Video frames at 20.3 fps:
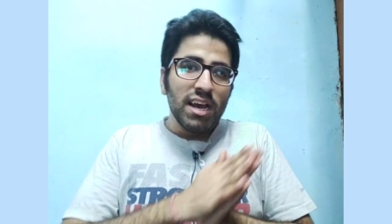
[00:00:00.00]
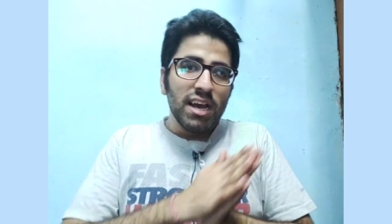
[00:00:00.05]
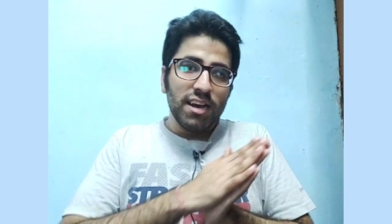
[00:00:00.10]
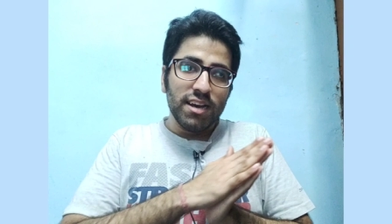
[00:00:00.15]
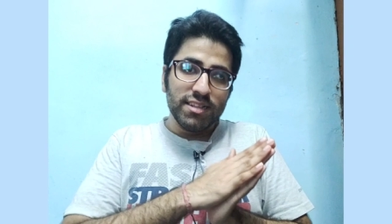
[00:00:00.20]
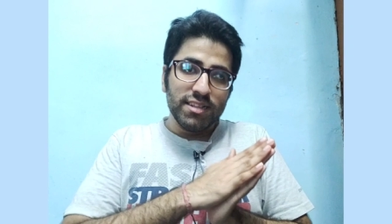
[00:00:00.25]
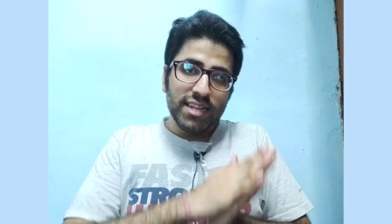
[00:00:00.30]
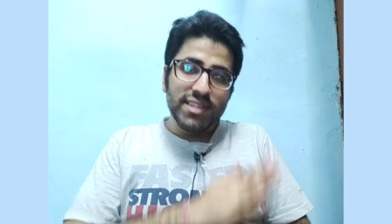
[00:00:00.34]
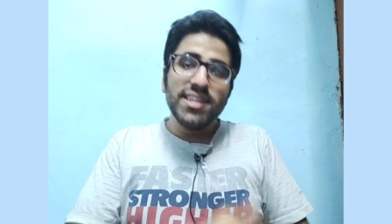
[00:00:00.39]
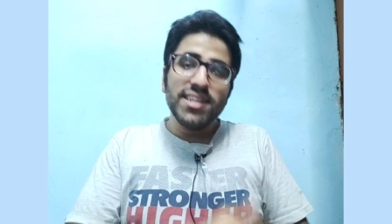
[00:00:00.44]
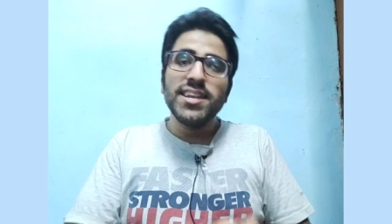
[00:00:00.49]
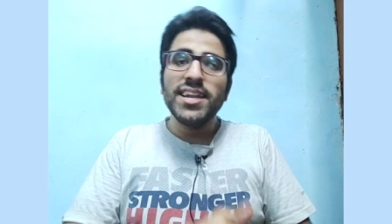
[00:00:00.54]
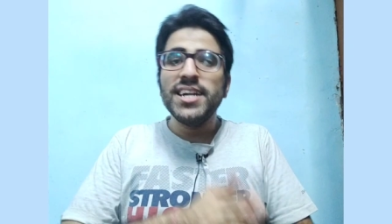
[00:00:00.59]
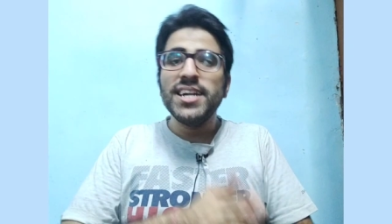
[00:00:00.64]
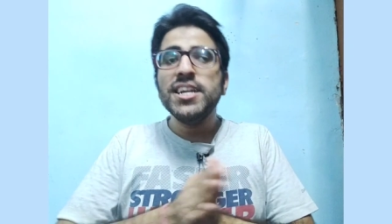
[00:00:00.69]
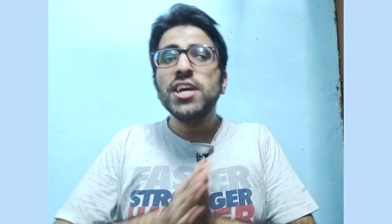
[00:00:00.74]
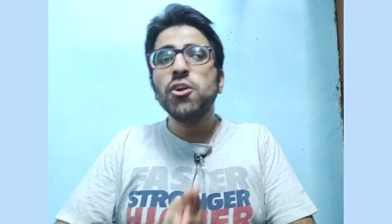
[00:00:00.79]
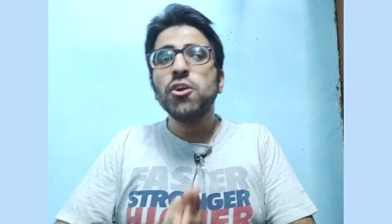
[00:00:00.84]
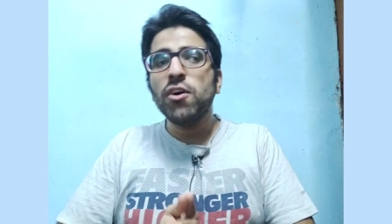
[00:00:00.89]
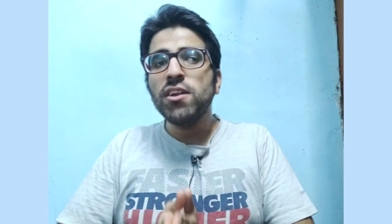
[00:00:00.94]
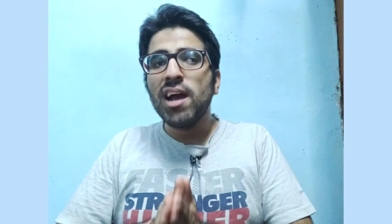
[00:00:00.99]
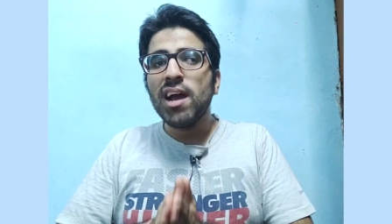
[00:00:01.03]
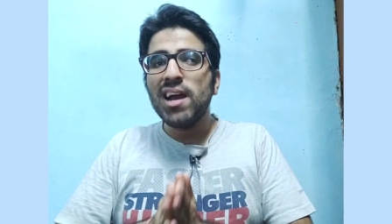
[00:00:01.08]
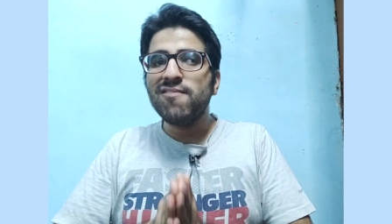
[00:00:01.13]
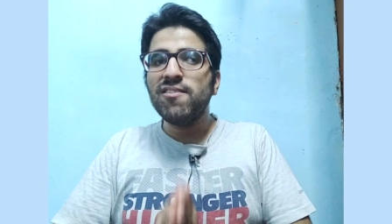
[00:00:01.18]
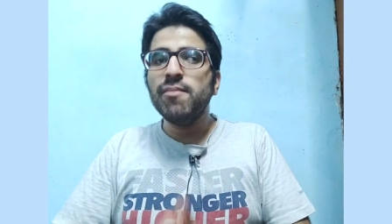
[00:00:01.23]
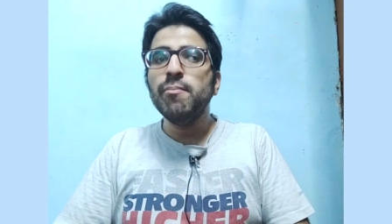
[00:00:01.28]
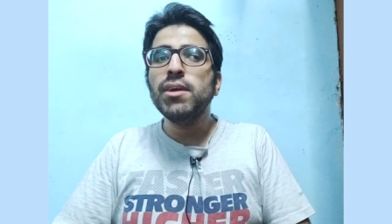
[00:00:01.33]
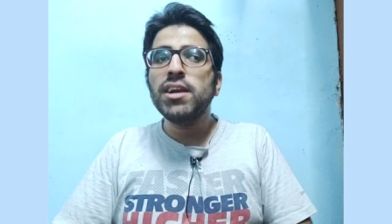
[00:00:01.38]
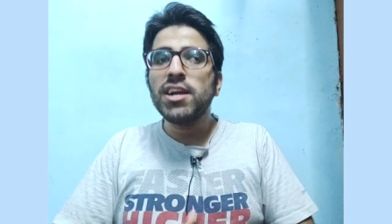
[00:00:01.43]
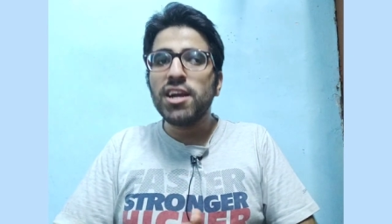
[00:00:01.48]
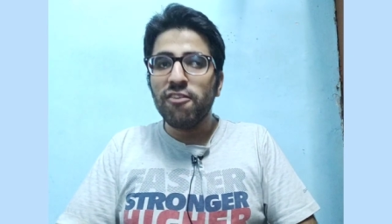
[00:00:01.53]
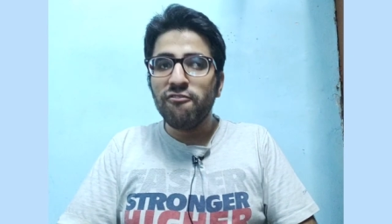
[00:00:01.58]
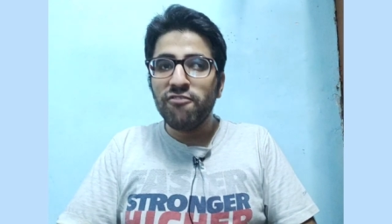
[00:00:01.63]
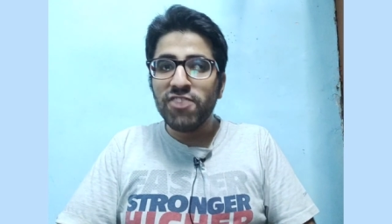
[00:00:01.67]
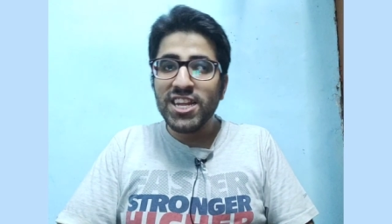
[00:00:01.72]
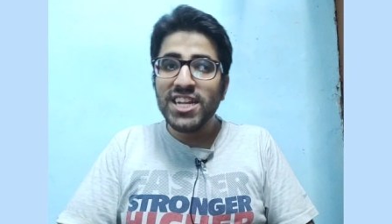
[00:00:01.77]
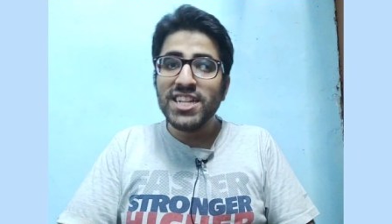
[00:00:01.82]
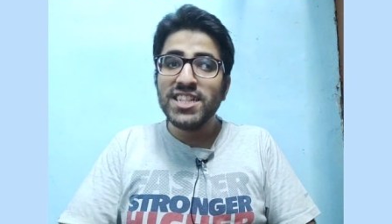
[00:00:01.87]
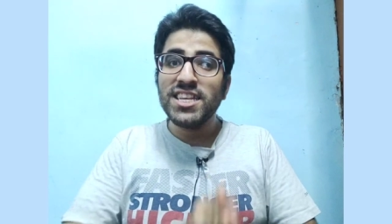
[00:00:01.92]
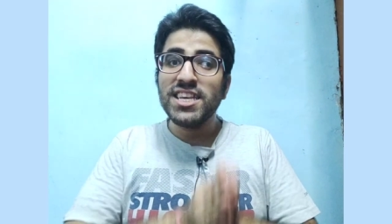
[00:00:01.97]
Uh, then the later on I will be
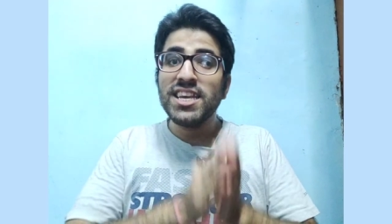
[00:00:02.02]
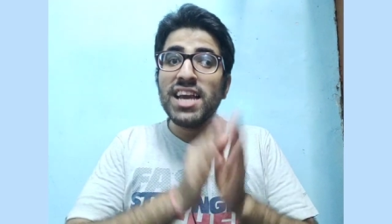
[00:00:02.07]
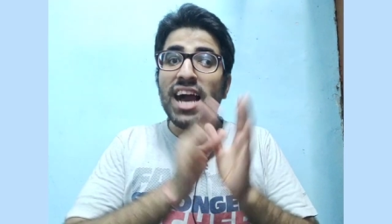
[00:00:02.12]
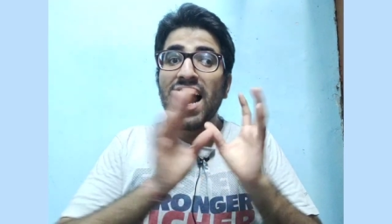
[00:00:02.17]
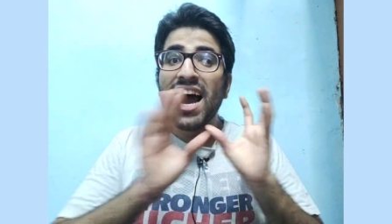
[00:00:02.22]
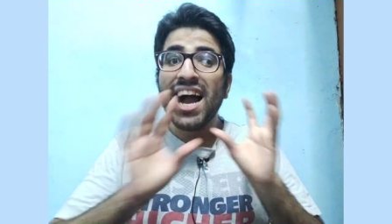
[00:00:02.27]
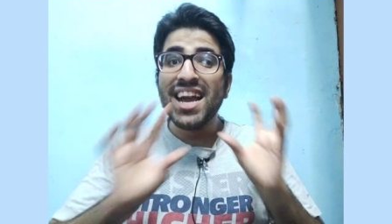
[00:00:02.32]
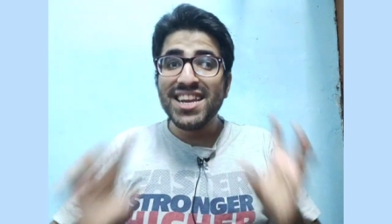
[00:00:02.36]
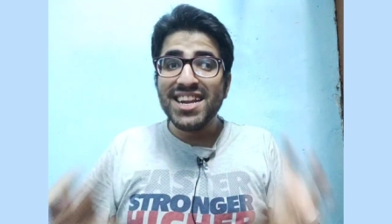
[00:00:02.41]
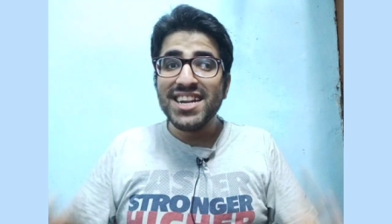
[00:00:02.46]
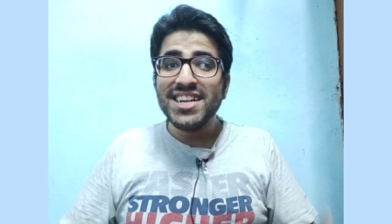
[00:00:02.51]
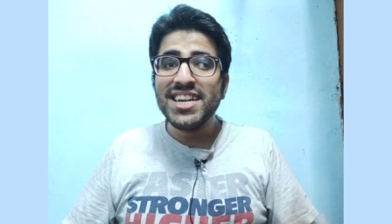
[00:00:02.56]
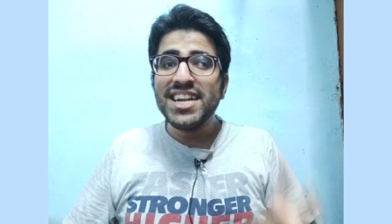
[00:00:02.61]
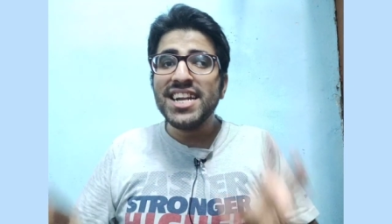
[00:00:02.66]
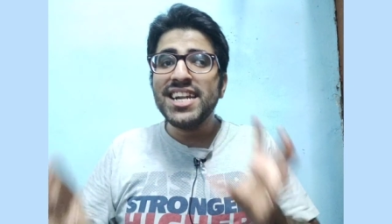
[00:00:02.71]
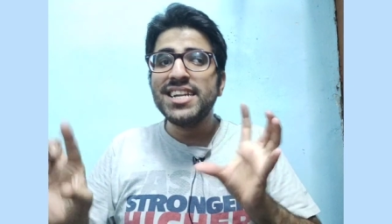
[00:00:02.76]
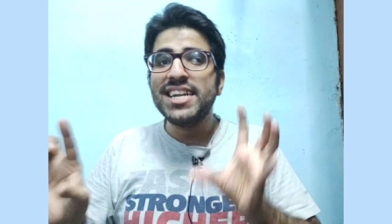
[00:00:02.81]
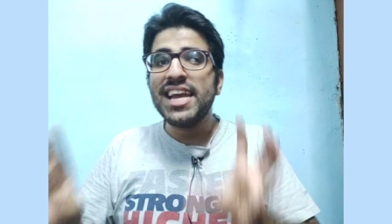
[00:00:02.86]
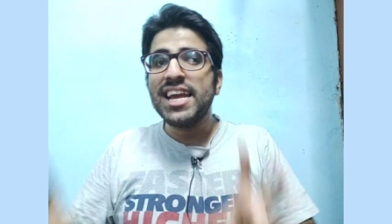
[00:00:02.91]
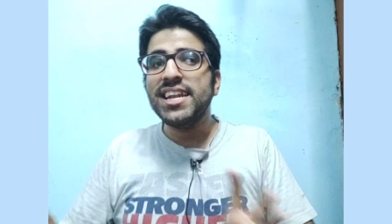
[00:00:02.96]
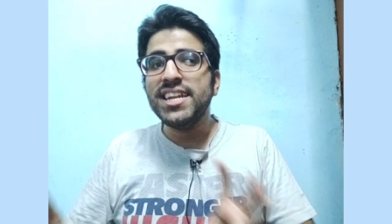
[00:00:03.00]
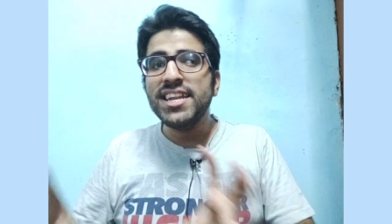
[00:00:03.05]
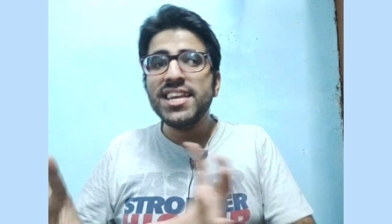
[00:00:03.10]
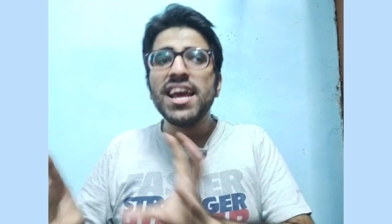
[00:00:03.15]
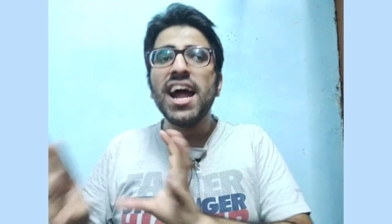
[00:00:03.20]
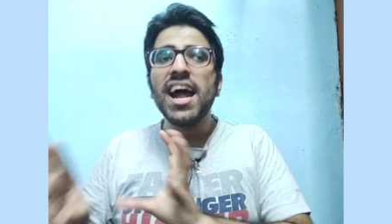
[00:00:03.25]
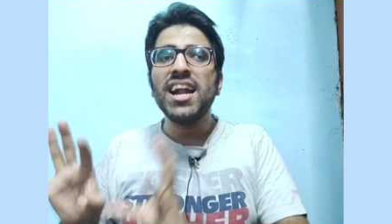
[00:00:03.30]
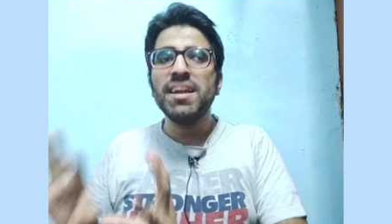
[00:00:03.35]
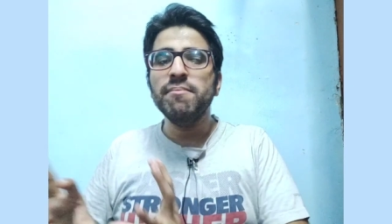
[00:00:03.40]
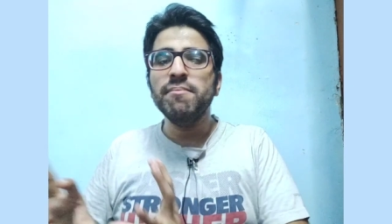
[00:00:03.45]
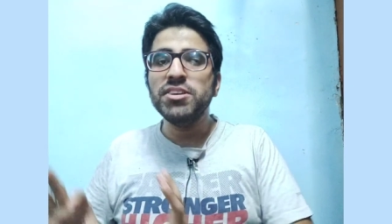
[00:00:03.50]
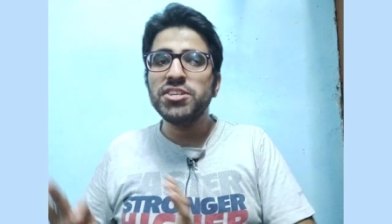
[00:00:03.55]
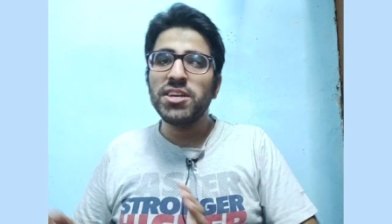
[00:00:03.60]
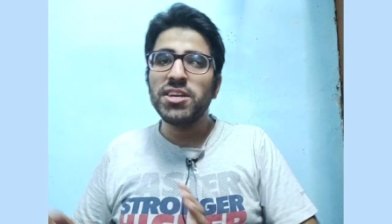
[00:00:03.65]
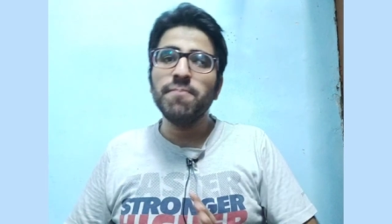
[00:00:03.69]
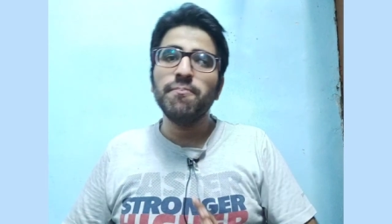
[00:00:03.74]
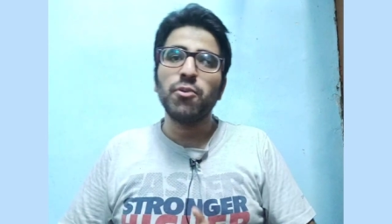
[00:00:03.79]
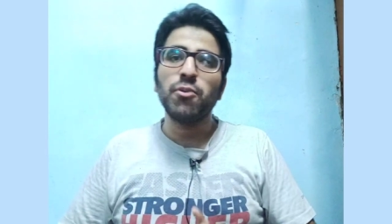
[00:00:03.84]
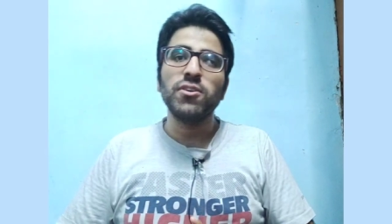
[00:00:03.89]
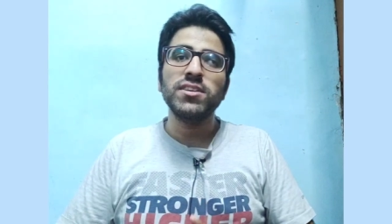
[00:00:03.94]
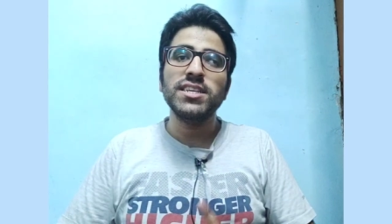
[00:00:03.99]
covering the I I T Delhi
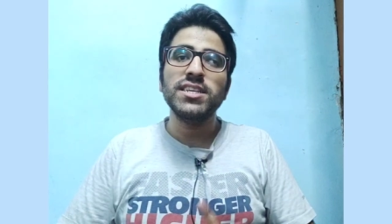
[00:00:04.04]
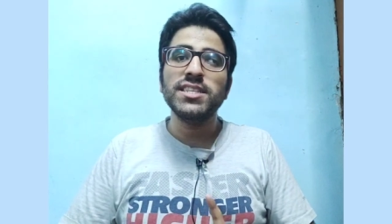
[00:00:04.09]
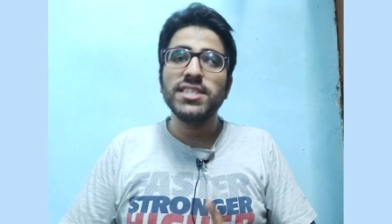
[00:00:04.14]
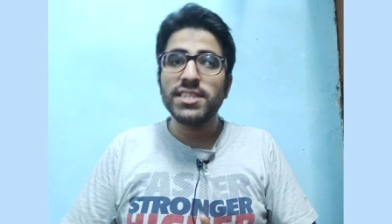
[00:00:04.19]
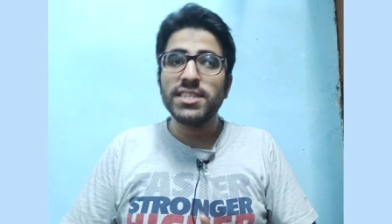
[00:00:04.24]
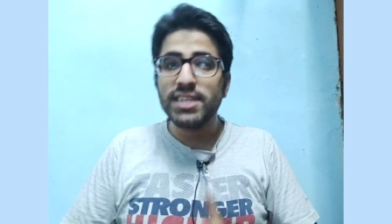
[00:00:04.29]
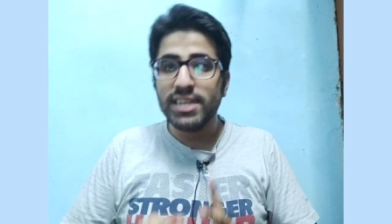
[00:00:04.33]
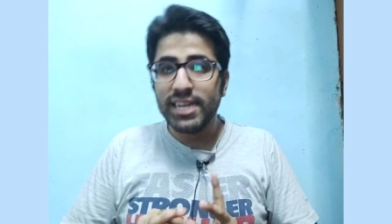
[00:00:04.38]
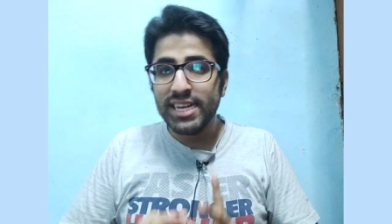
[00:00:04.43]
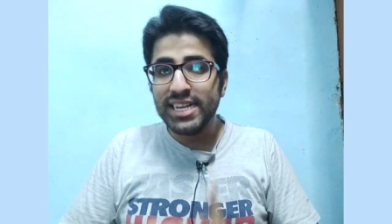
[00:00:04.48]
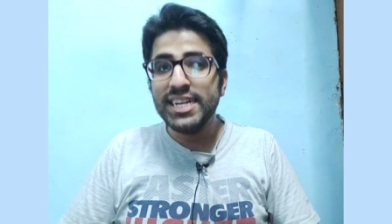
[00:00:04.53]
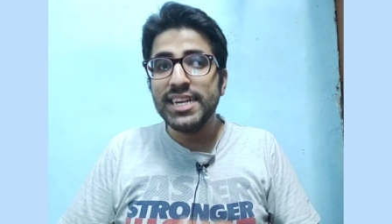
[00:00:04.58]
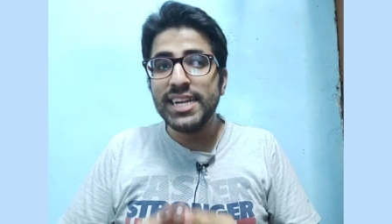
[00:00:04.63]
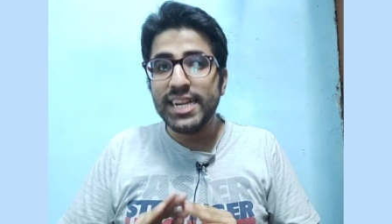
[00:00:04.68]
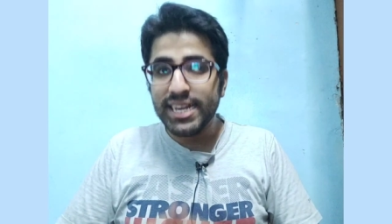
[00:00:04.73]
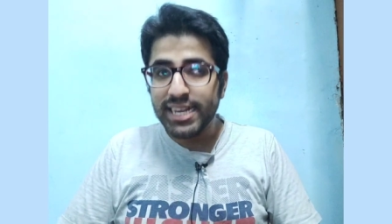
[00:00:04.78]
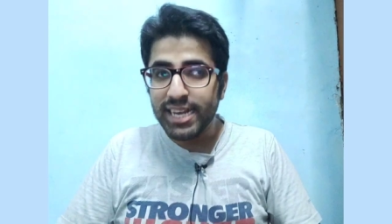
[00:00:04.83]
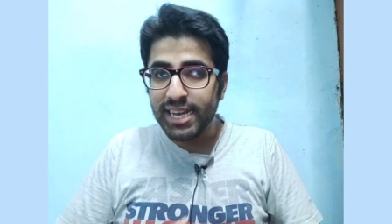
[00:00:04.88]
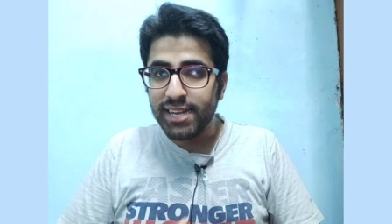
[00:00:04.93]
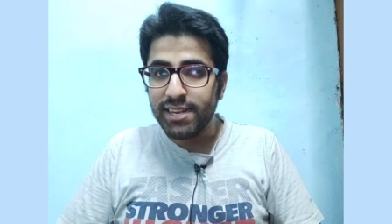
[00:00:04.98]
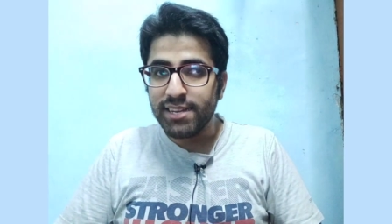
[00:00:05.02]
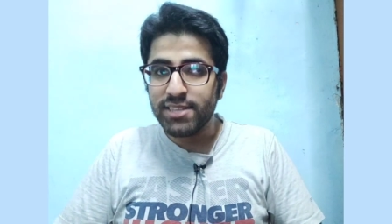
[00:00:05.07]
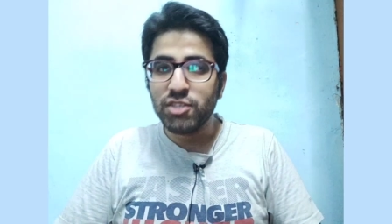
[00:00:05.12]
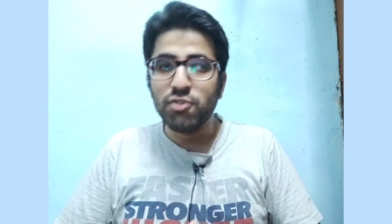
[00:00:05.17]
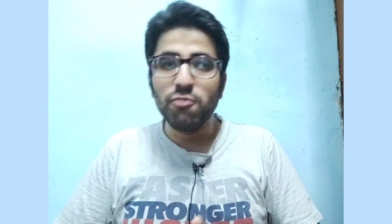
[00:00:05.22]
admission procedure in detail.